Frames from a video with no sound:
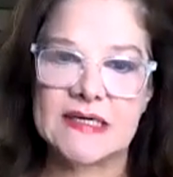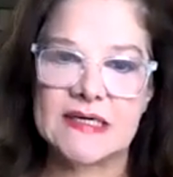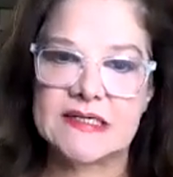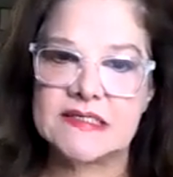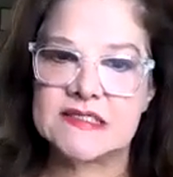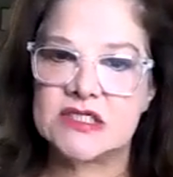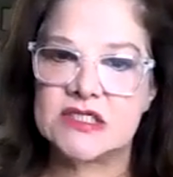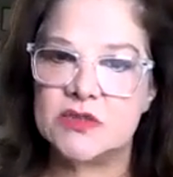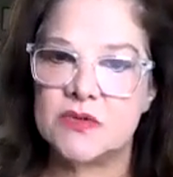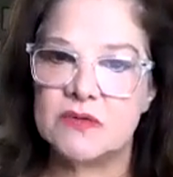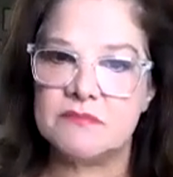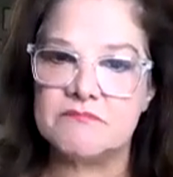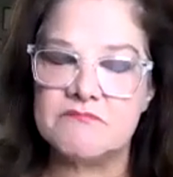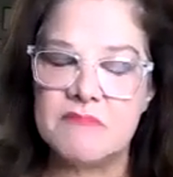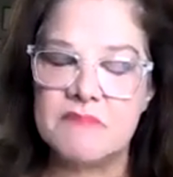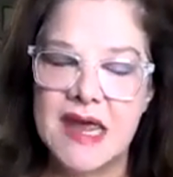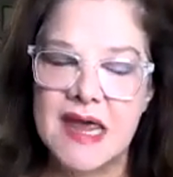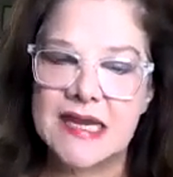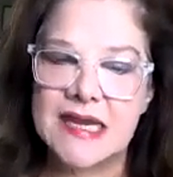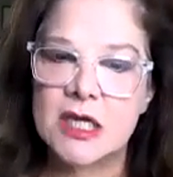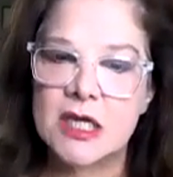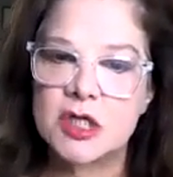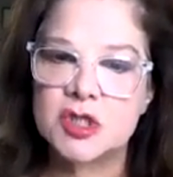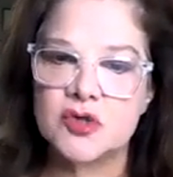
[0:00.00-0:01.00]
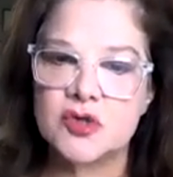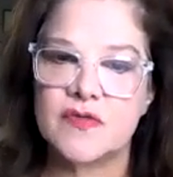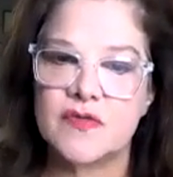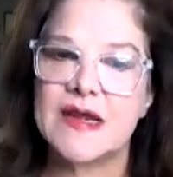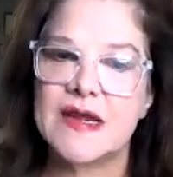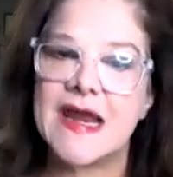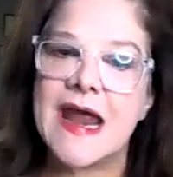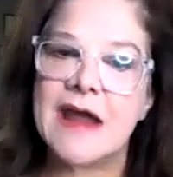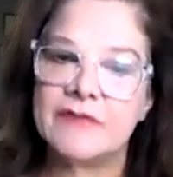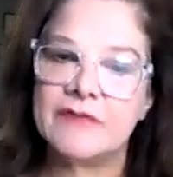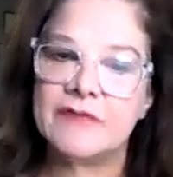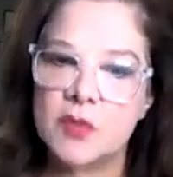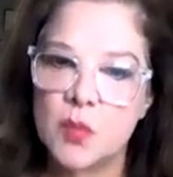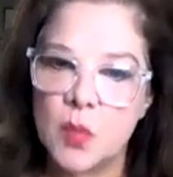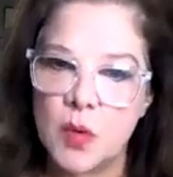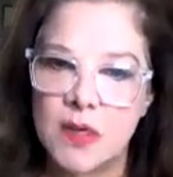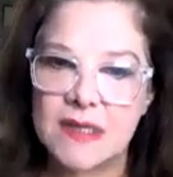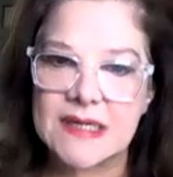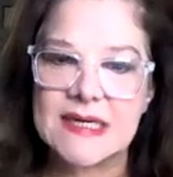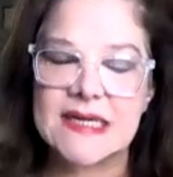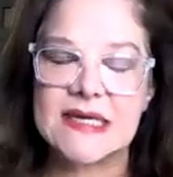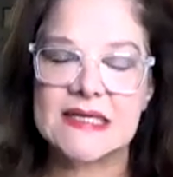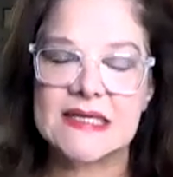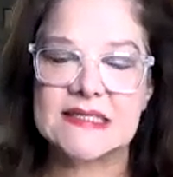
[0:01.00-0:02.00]
is due and making sure that
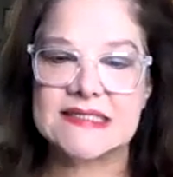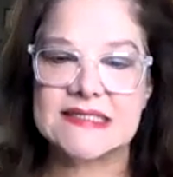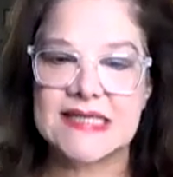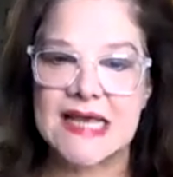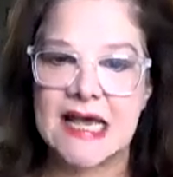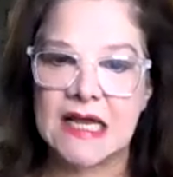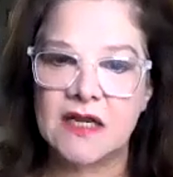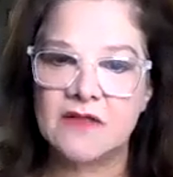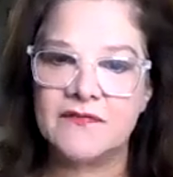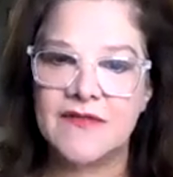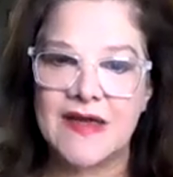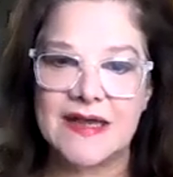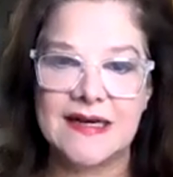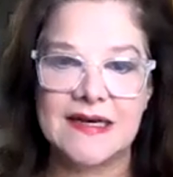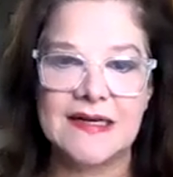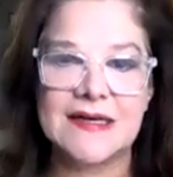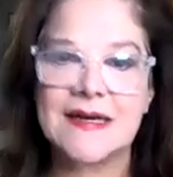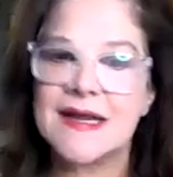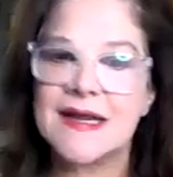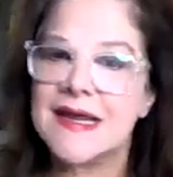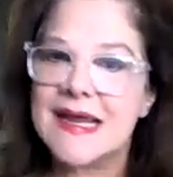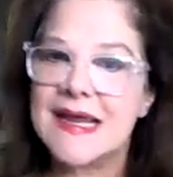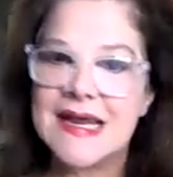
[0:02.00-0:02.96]
everyone gets elevated.